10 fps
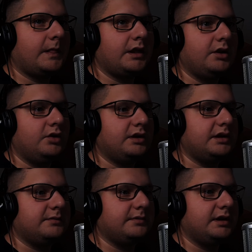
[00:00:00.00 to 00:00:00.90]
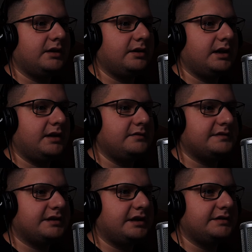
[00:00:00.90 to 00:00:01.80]
Okay, I will
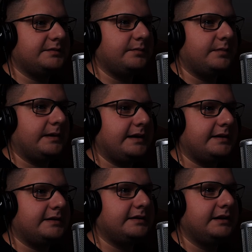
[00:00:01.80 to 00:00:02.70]
start by